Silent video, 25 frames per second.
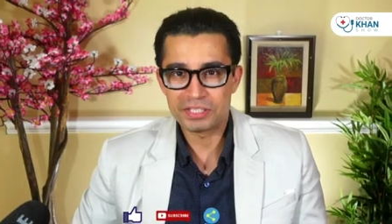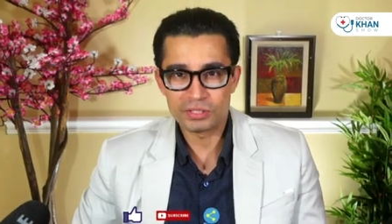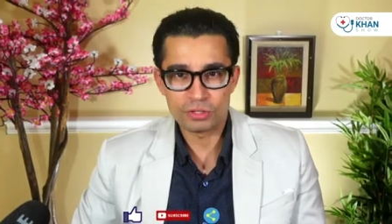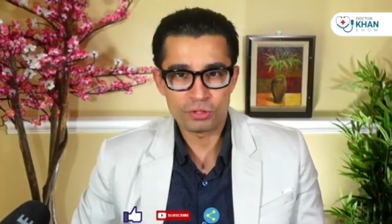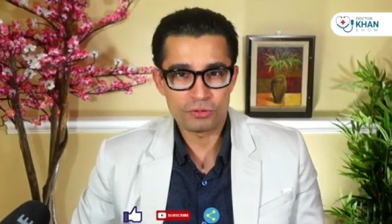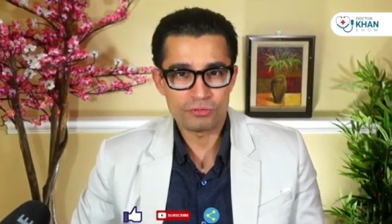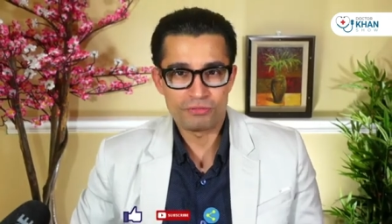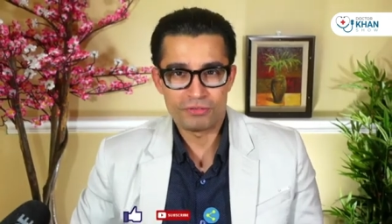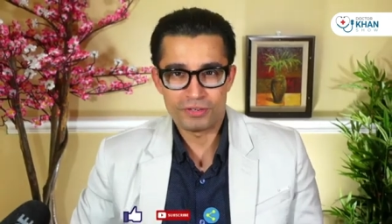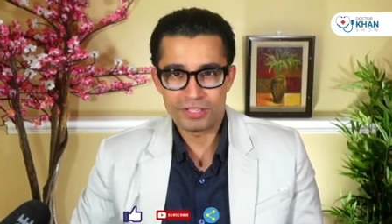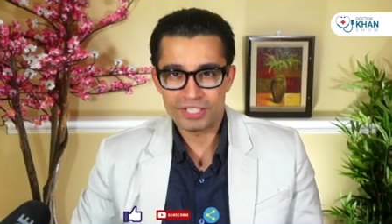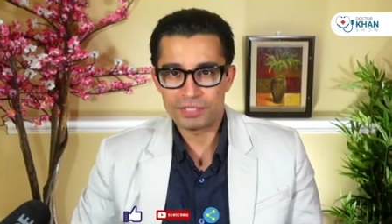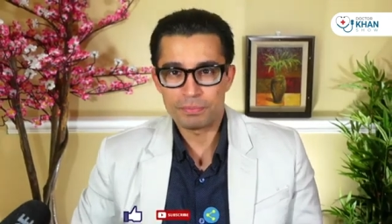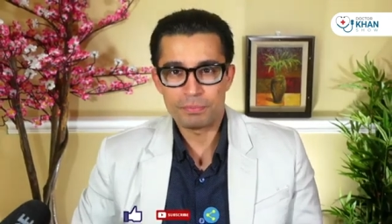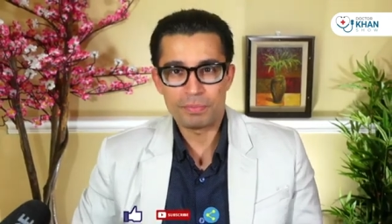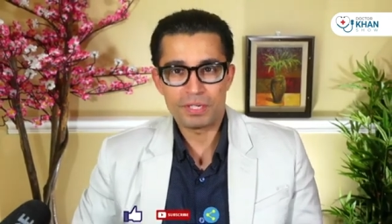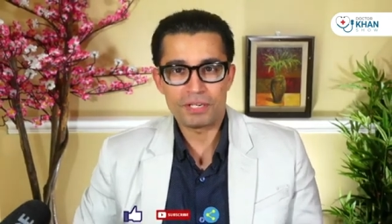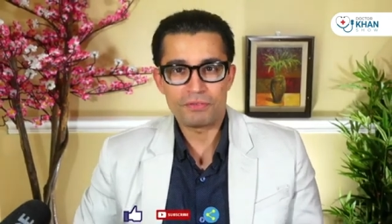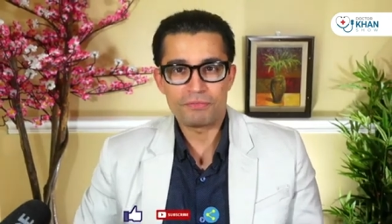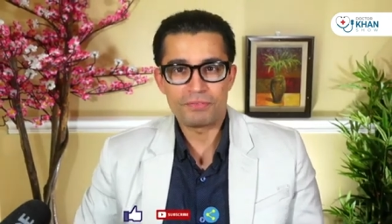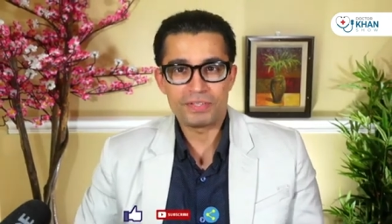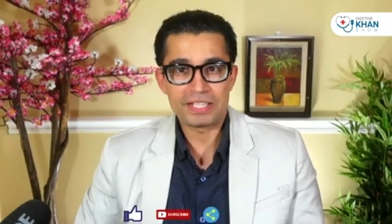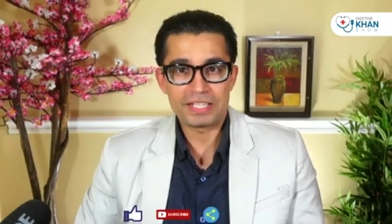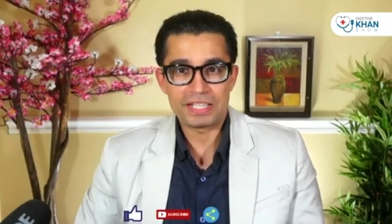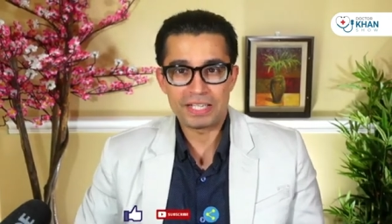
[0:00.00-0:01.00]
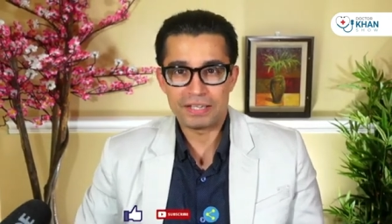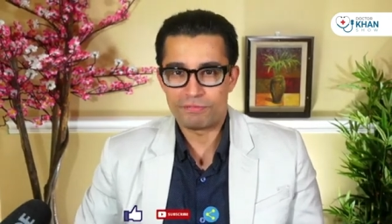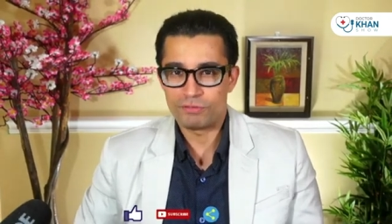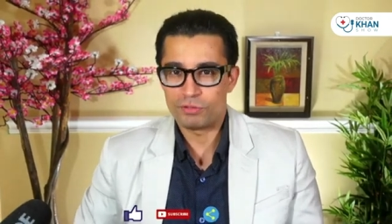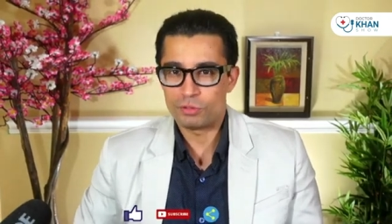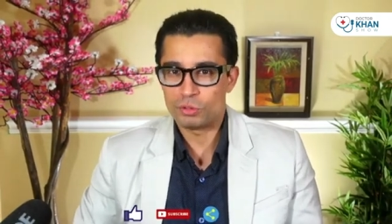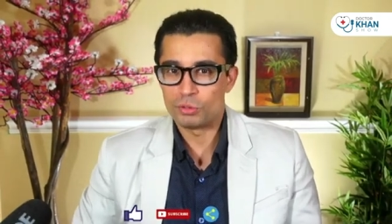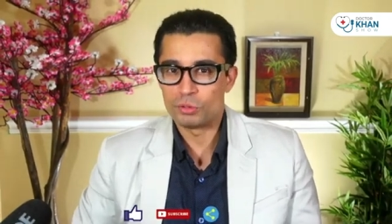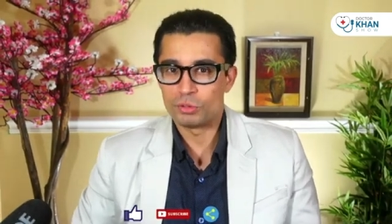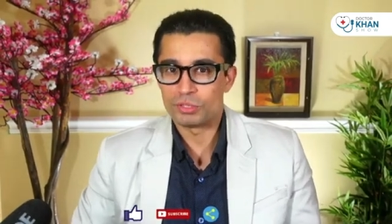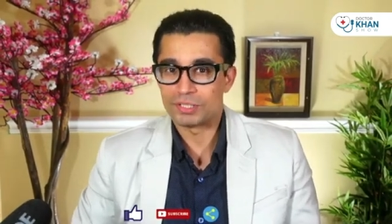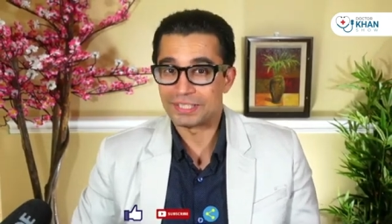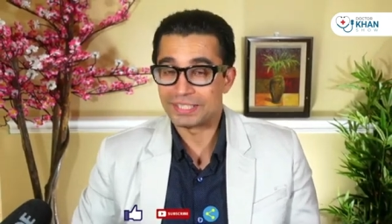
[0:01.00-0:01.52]
Your first minute will give
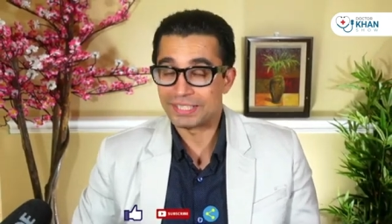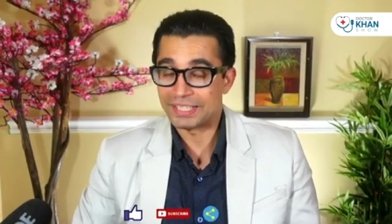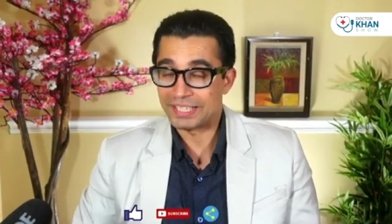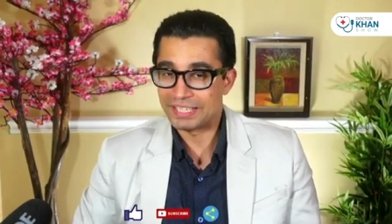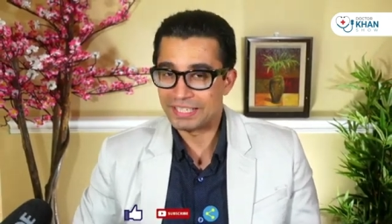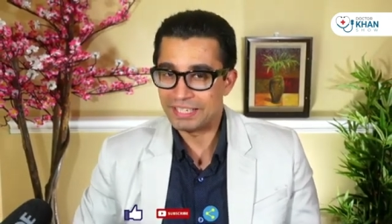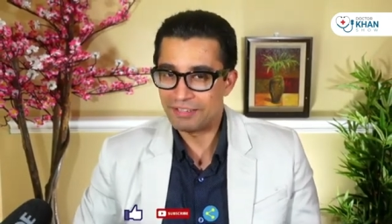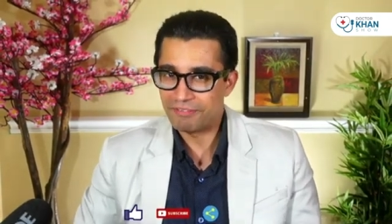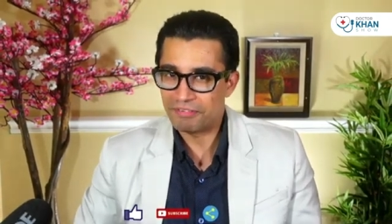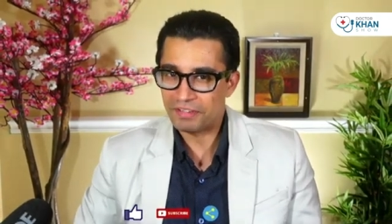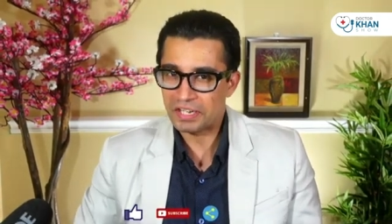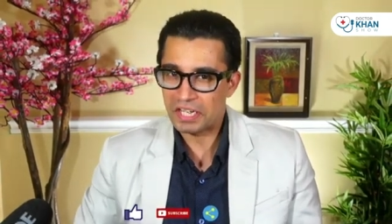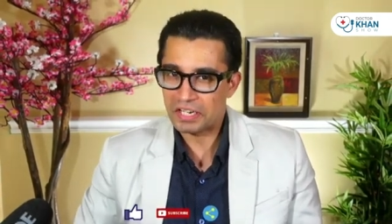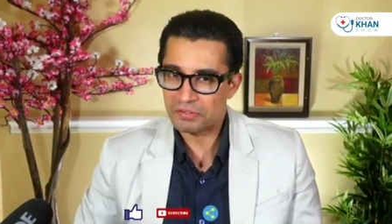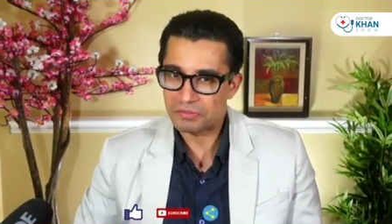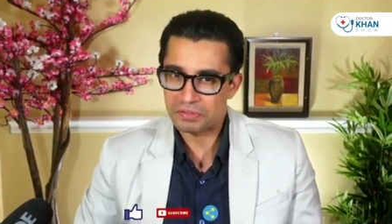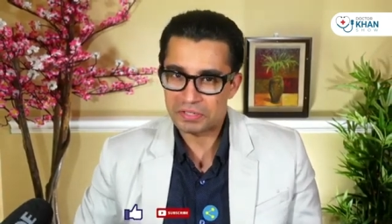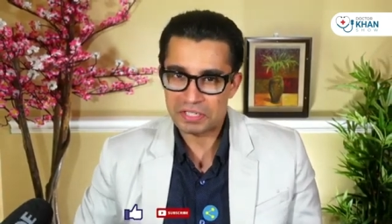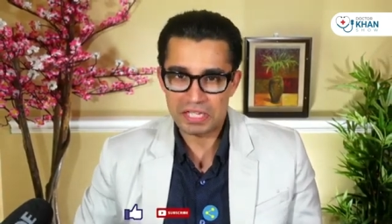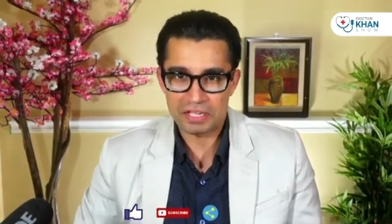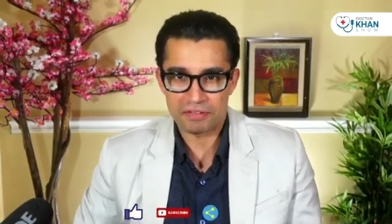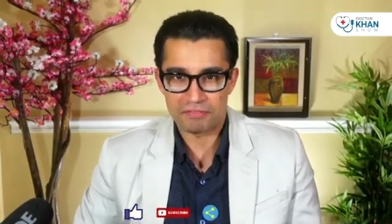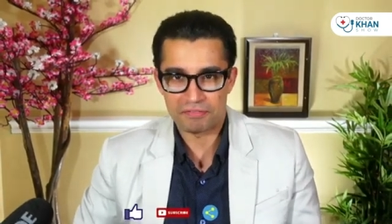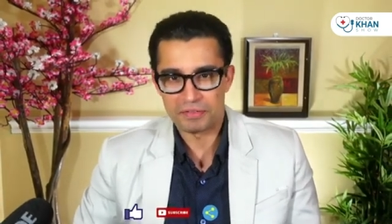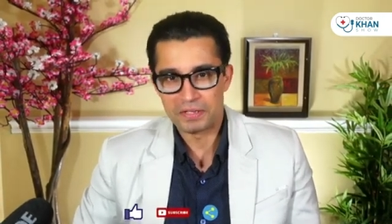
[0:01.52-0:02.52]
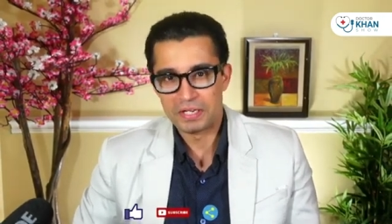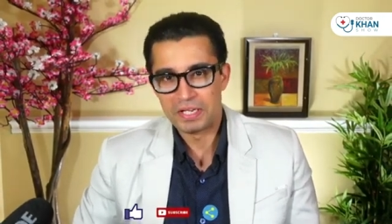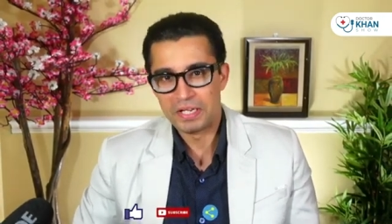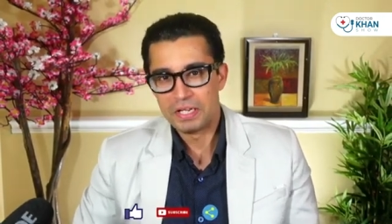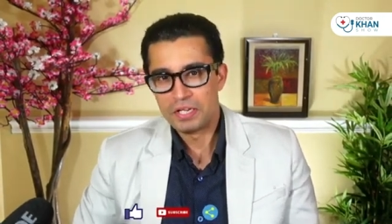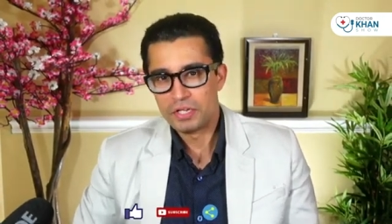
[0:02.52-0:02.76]
you significant relief.